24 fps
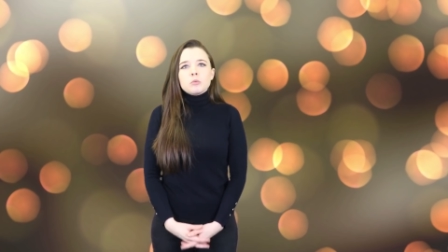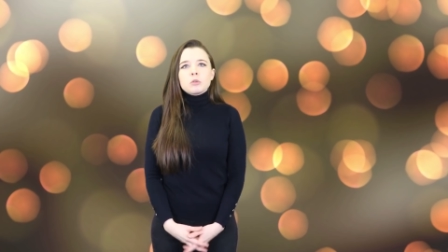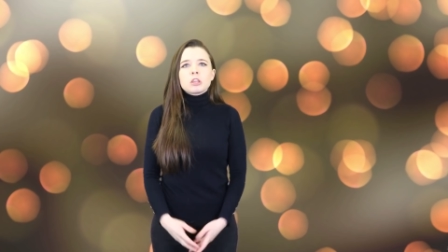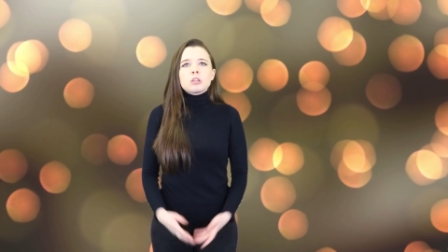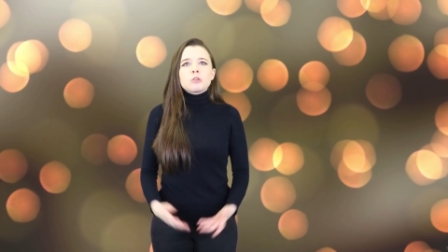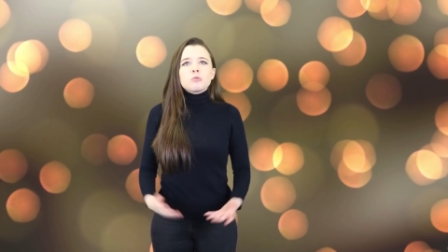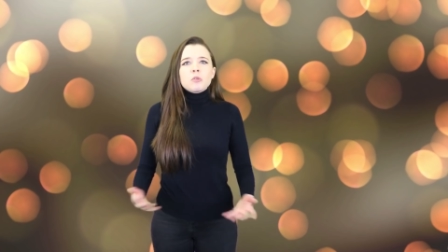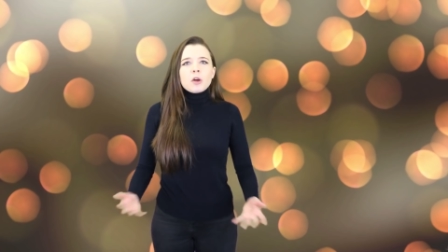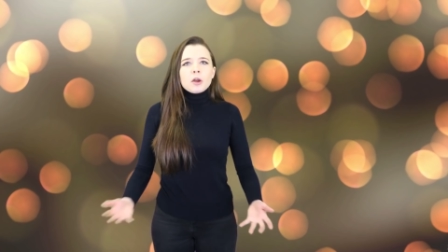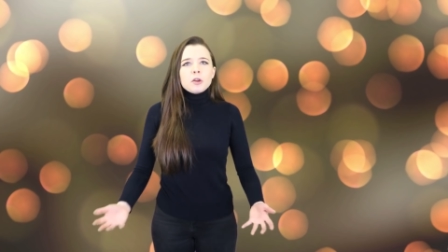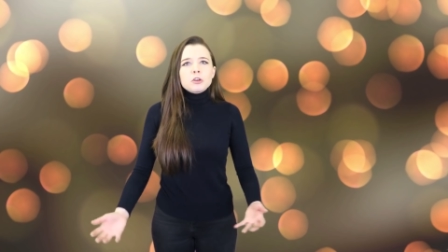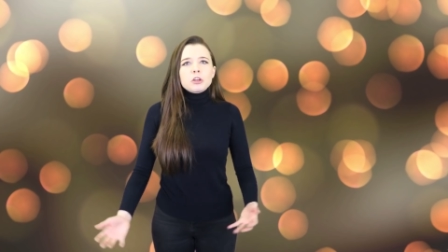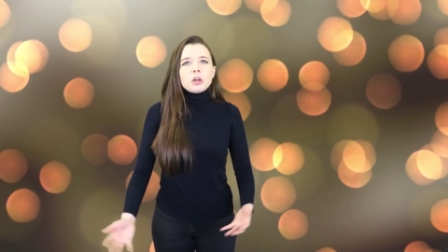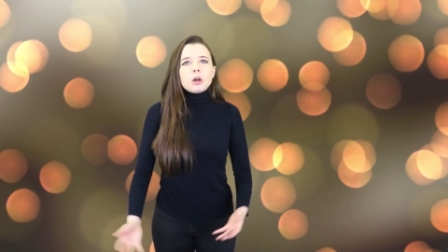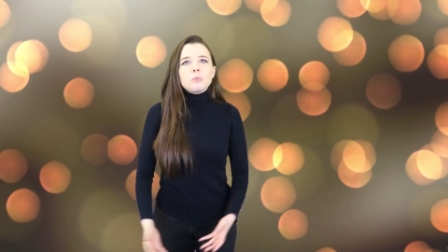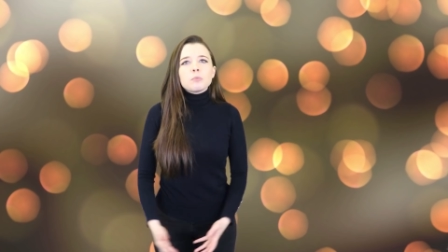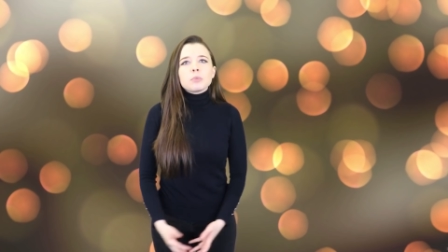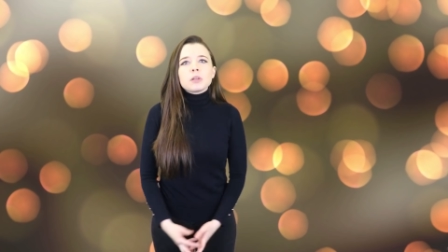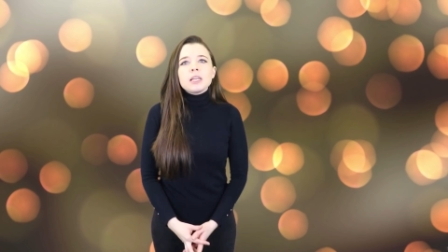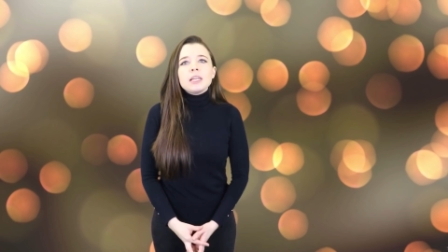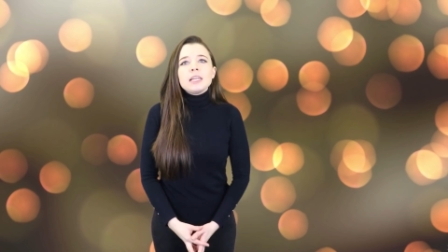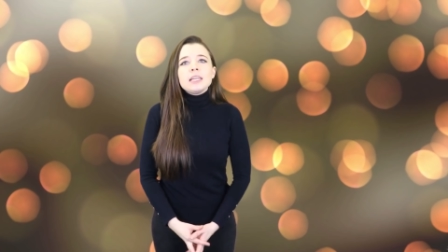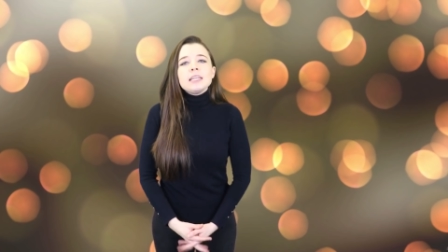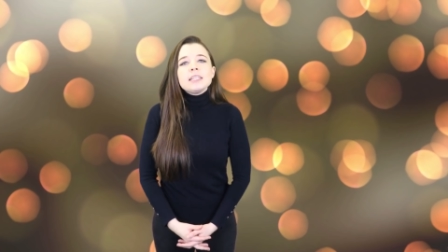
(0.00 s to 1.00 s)
with the road
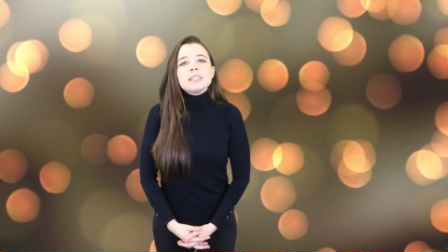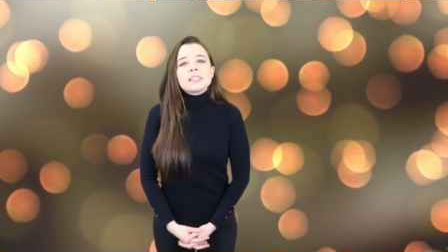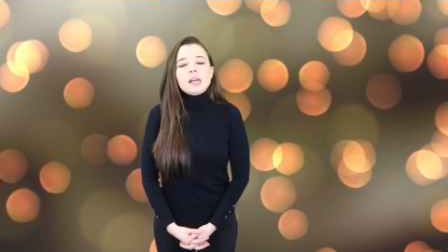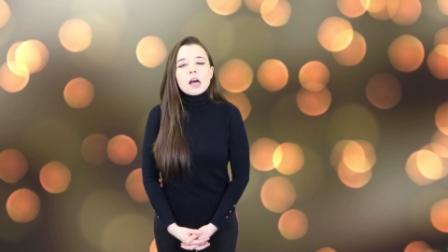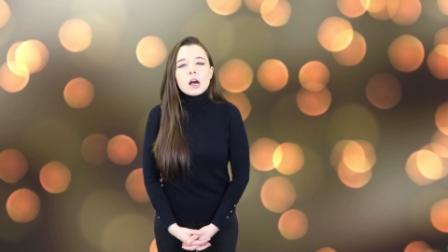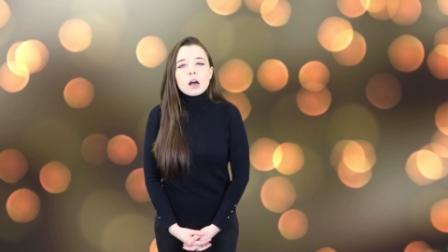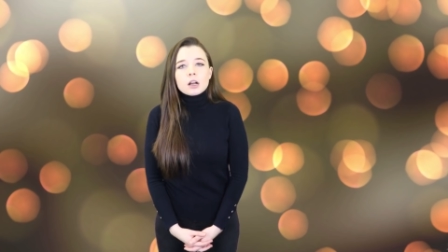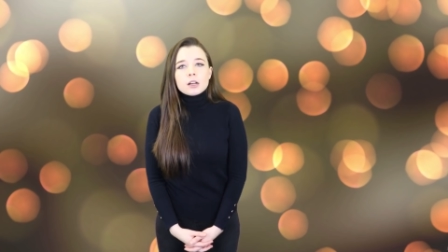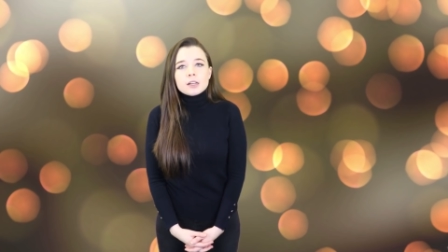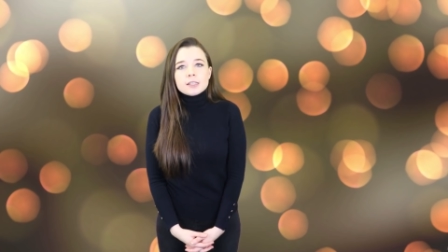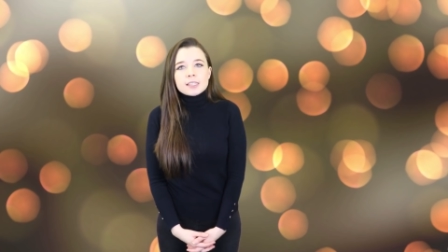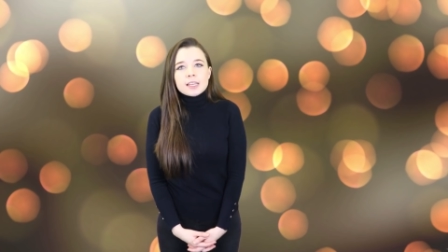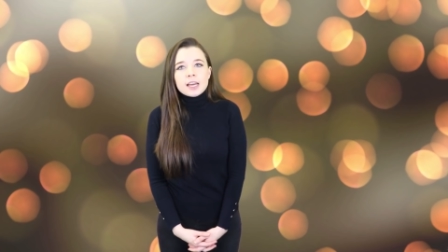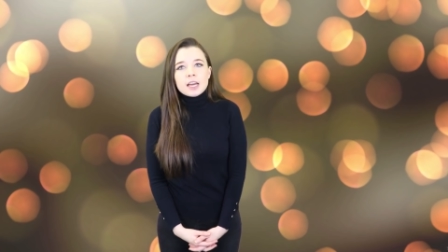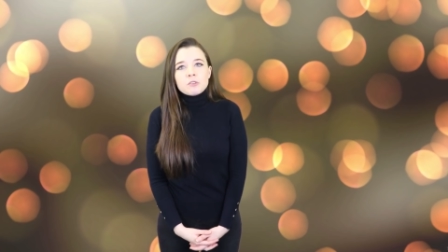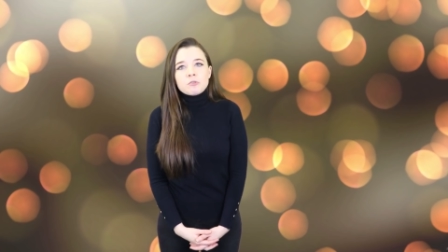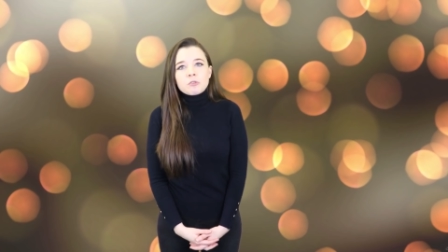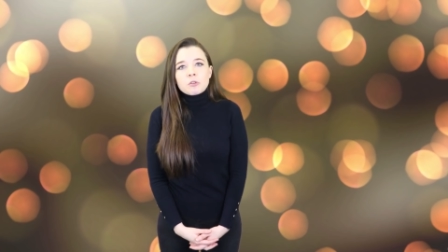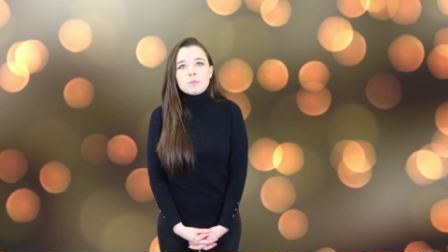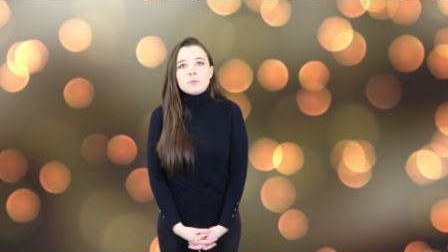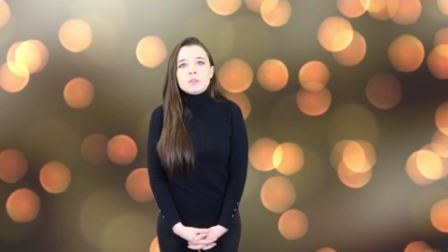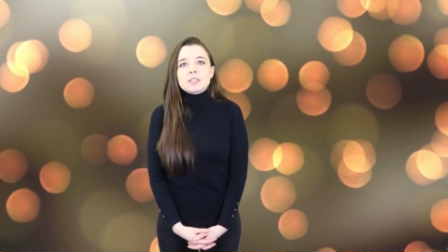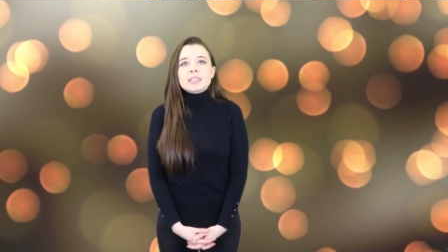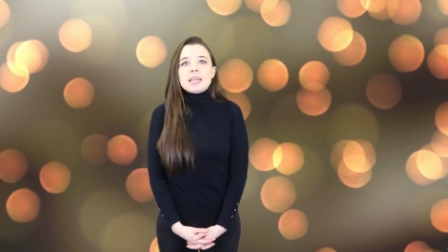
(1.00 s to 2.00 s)
completely dark aside from the